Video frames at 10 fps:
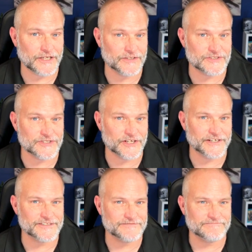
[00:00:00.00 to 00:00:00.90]
in the
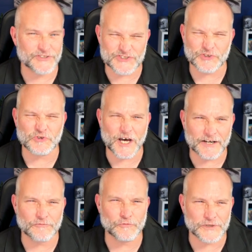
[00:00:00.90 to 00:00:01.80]
series. There's a lot
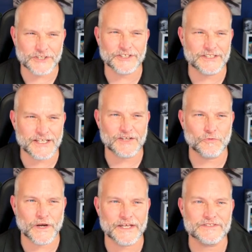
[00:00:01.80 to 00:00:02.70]
of really neat
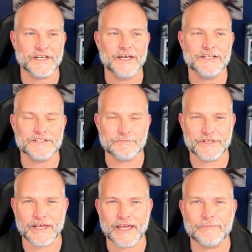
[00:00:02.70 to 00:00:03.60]
ways to
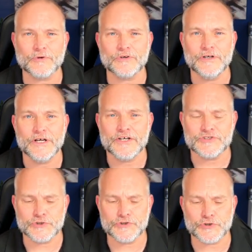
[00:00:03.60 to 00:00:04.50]
be able
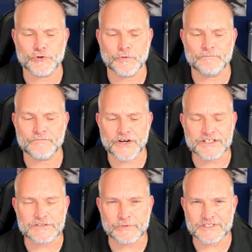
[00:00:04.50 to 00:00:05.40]
to do very
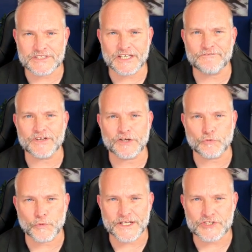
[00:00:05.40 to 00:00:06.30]
specific
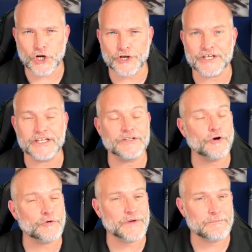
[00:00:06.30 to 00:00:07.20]
retargeting
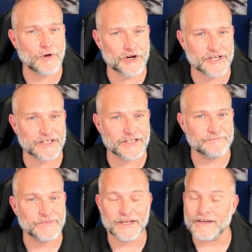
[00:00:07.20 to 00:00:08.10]
or remarketing.
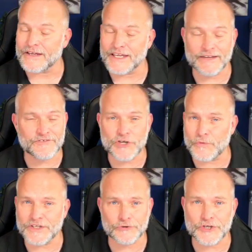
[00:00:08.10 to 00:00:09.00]
Even though
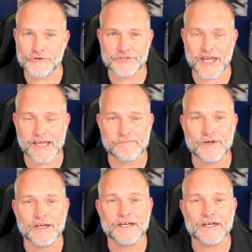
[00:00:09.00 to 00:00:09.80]
we don't know their name,